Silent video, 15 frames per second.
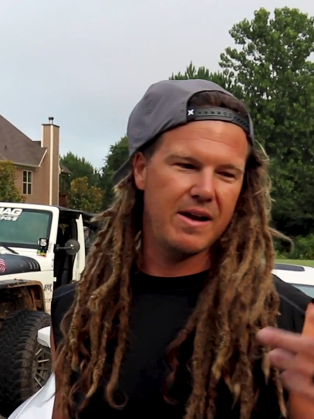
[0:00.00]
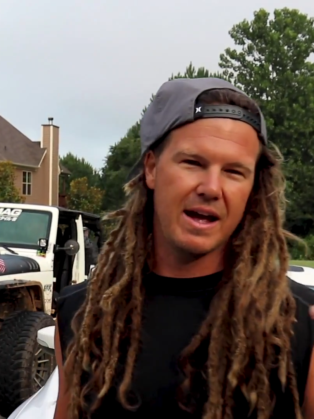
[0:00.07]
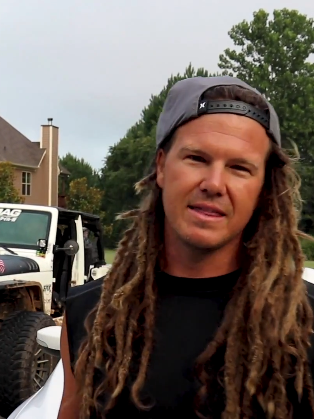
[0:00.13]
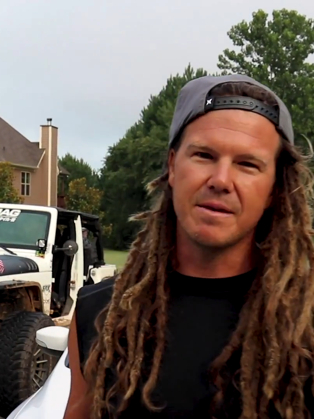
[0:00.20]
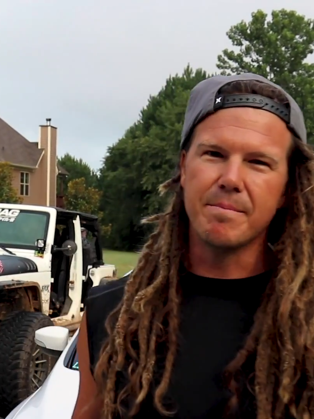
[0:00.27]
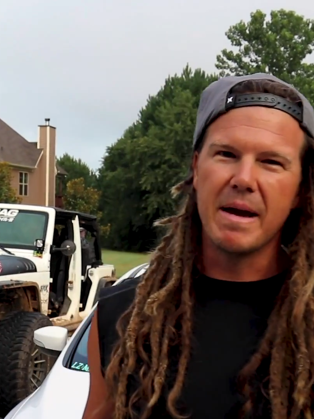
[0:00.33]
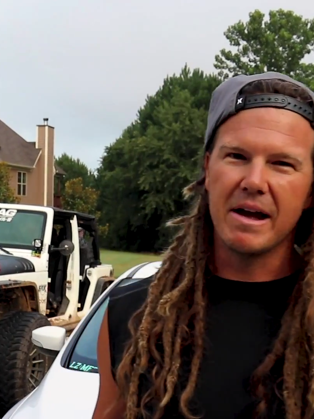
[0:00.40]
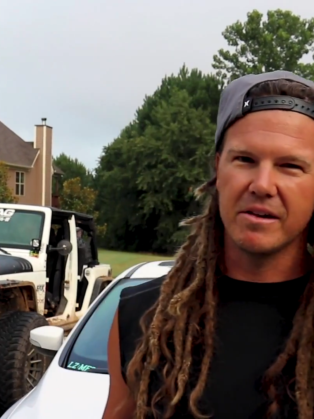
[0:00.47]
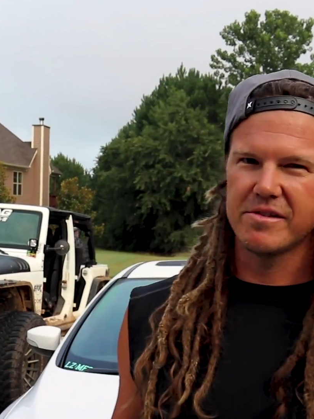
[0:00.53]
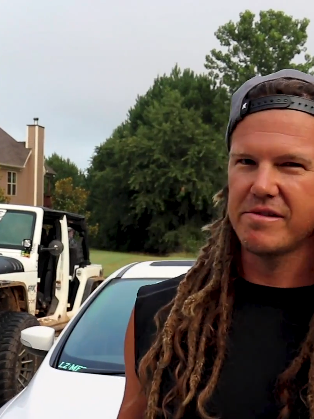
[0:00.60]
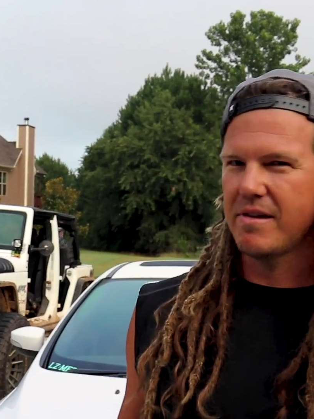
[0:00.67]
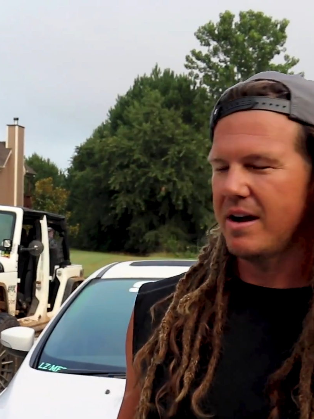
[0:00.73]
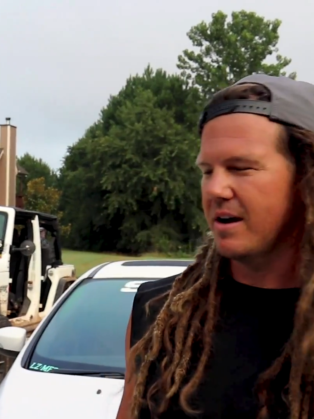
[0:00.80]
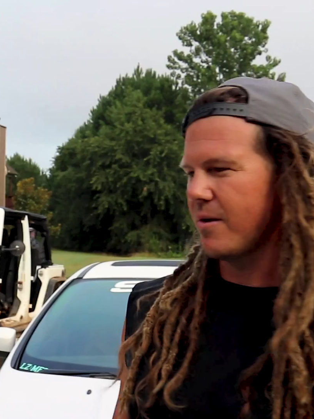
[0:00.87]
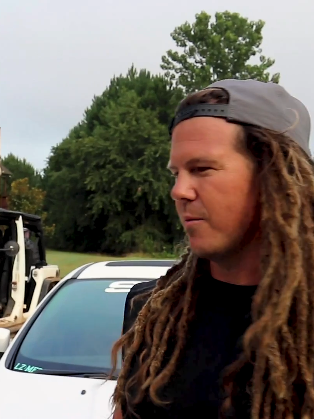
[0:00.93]
it had the mail
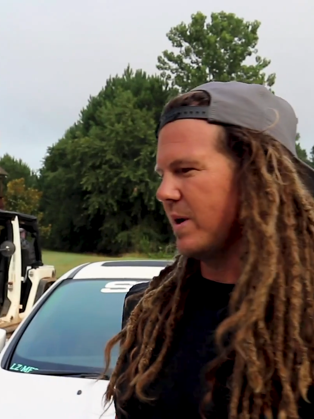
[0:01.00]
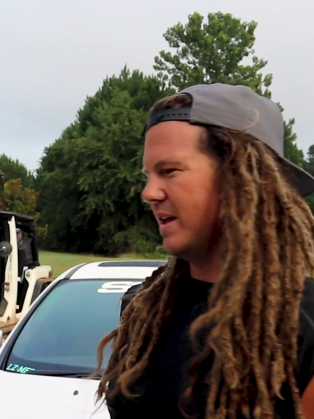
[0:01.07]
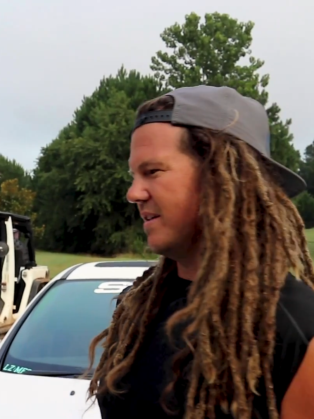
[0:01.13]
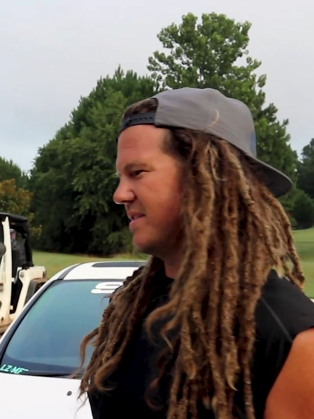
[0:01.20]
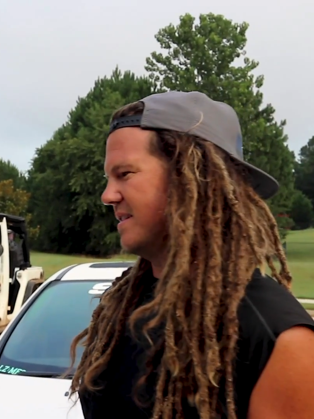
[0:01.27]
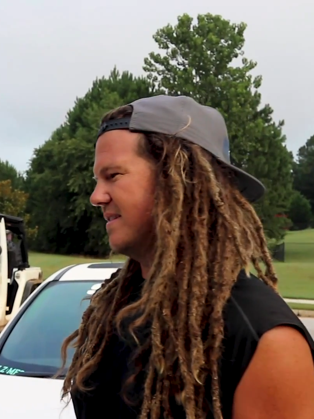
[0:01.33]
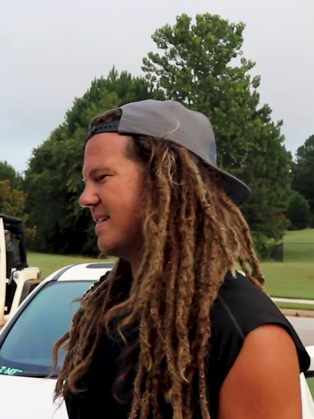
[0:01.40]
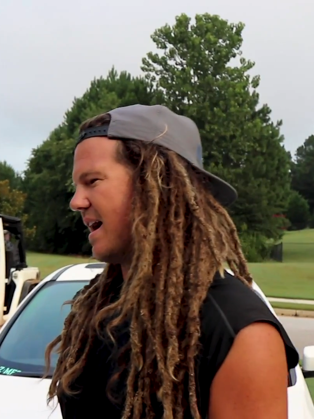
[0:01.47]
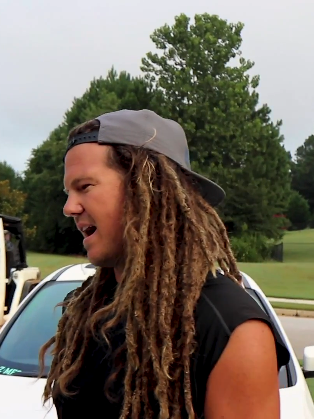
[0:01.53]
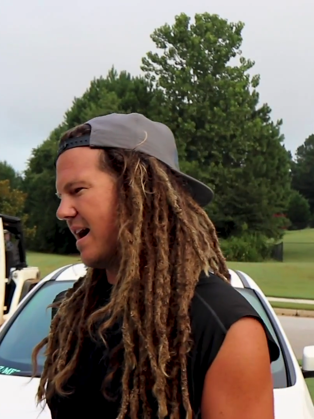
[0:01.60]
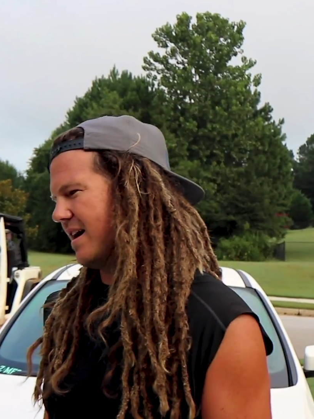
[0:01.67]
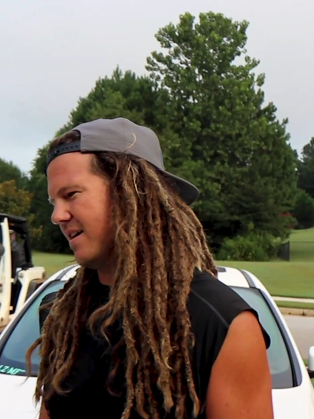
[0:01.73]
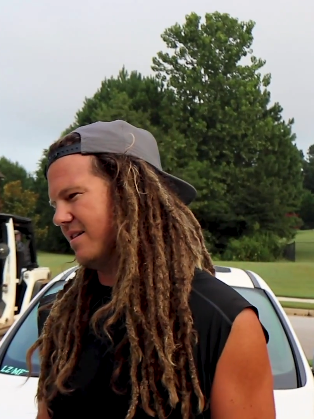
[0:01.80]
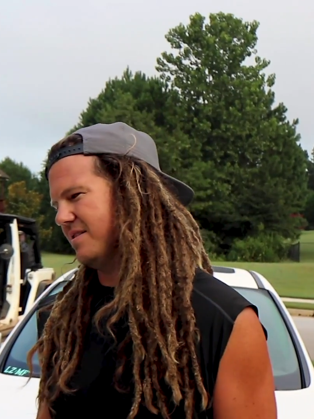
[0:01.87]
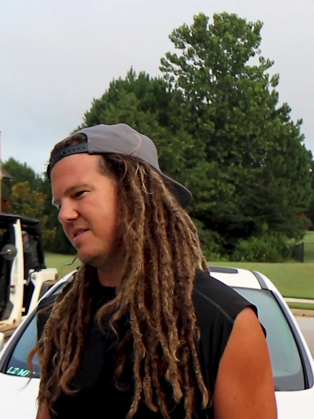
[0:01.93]
truck wheels and
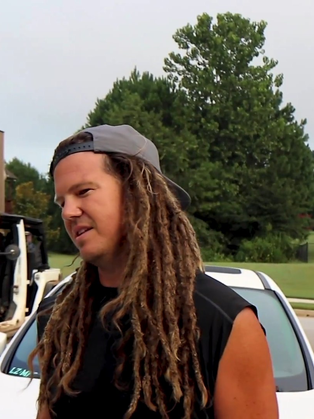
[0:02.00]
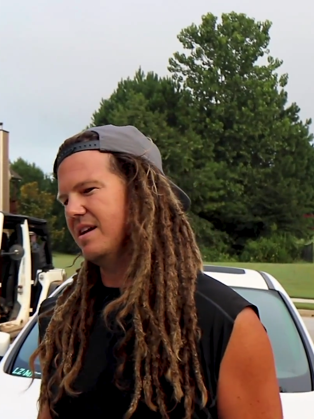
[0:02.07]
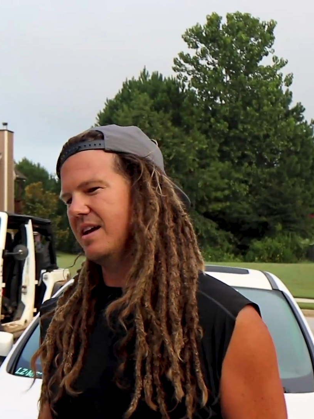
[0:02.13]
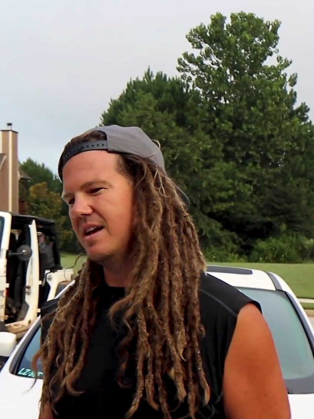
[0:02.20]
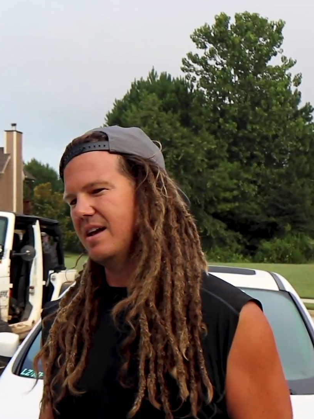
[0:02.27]
tires,